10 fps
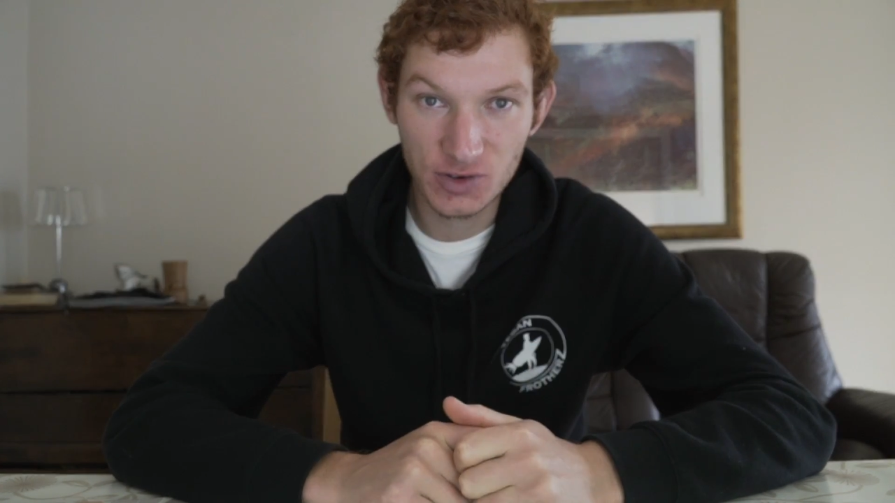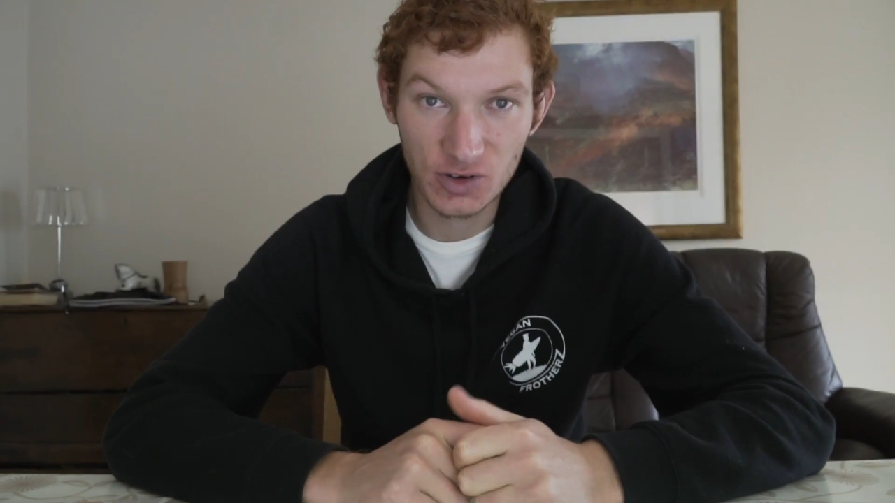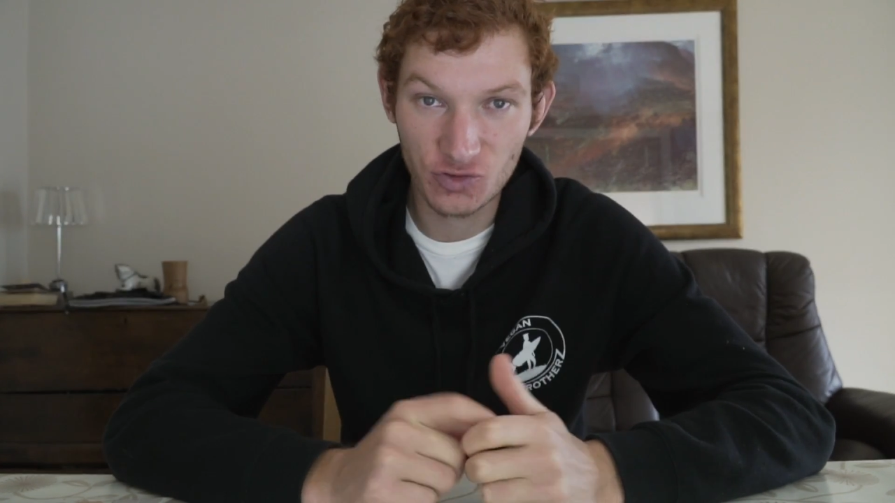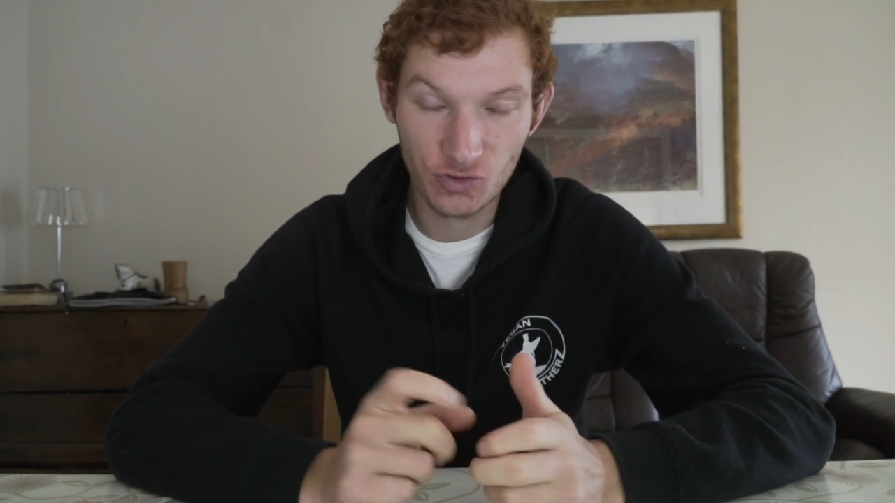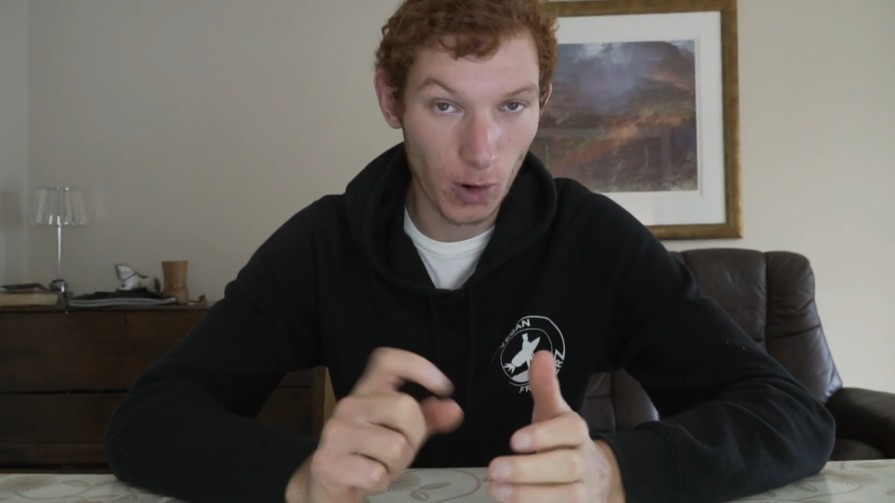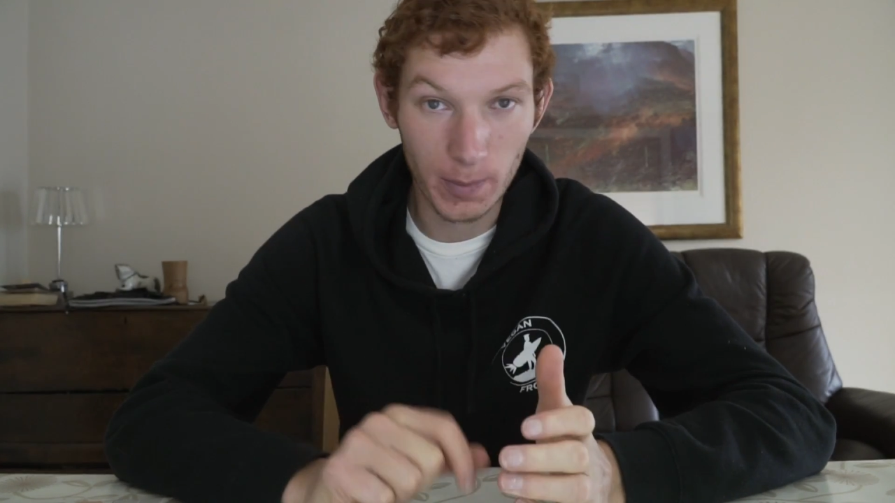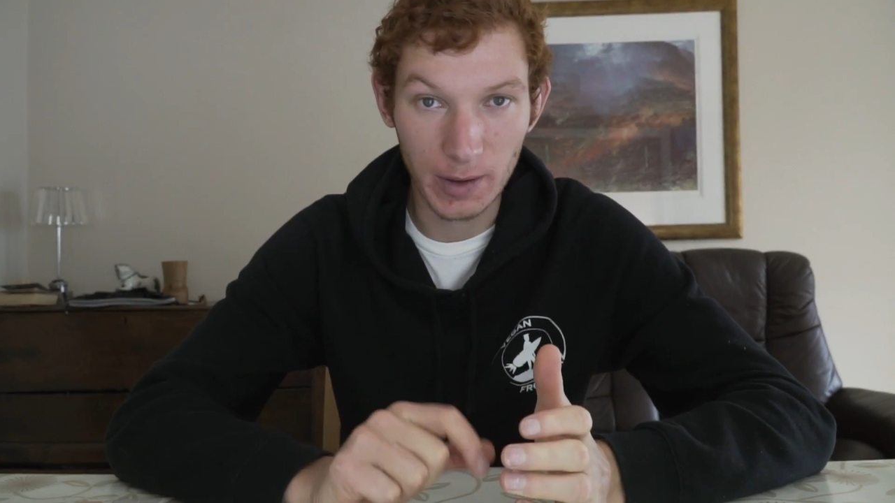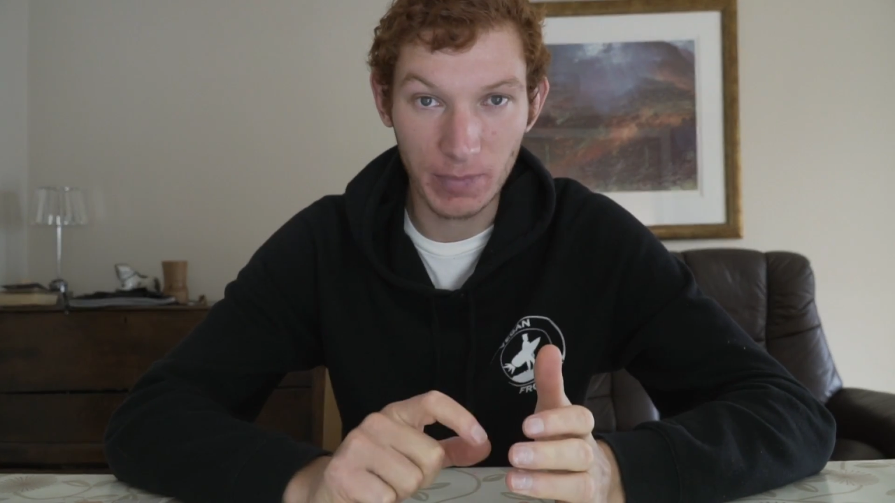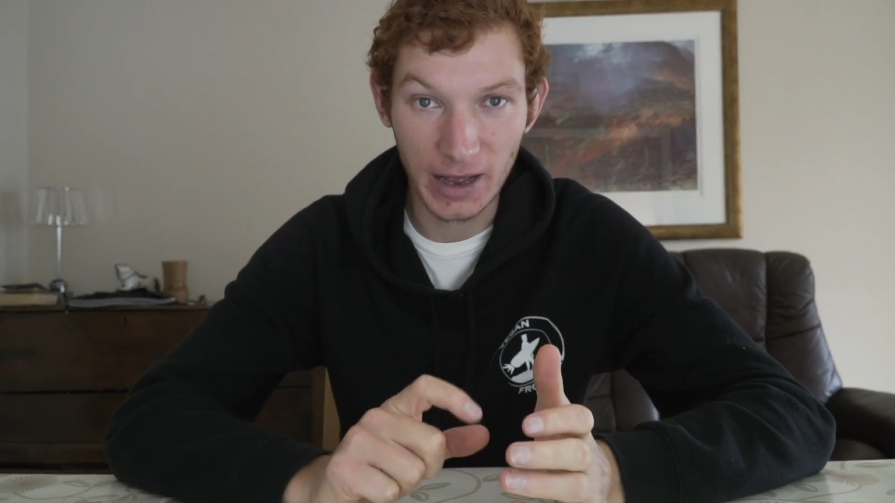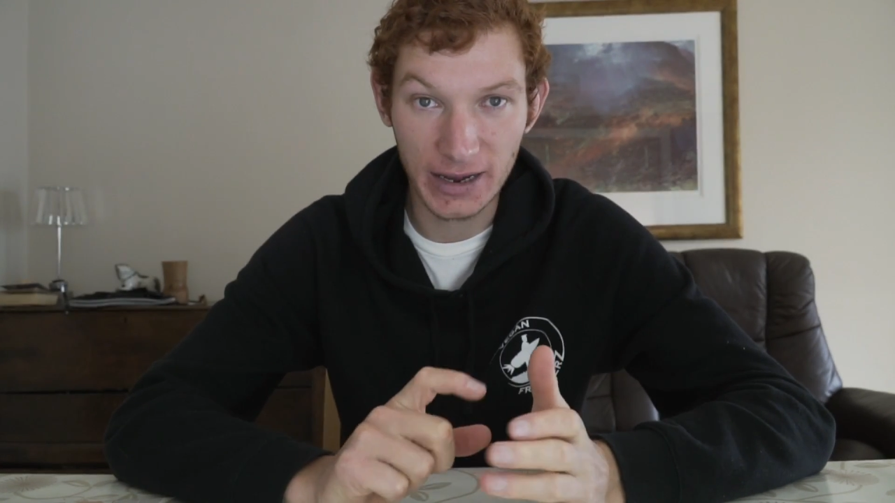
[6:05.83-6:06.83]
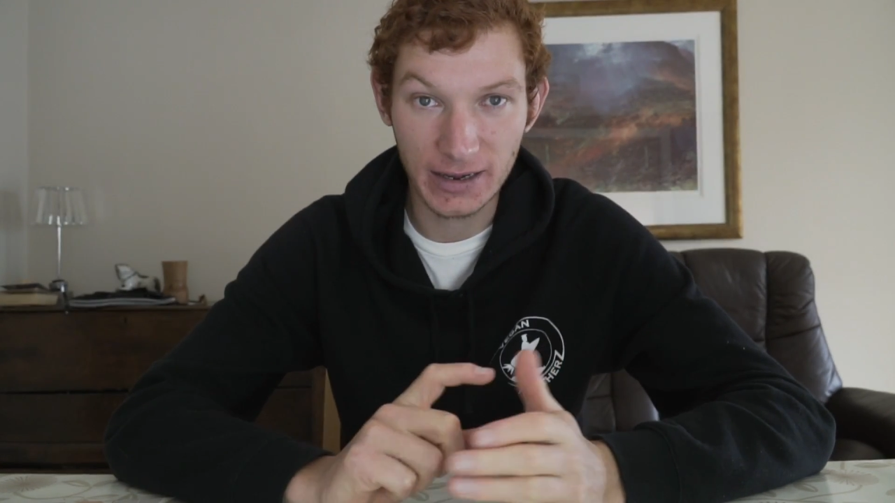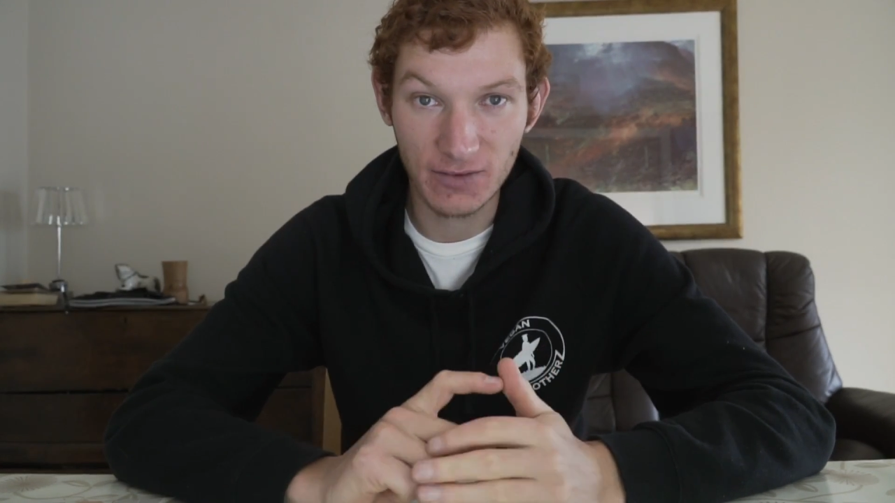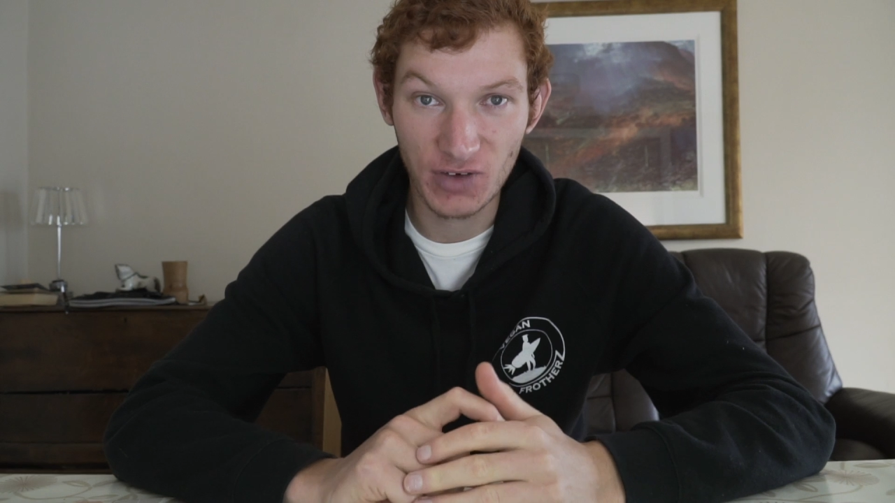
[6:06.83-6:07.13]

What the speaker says: just drop it by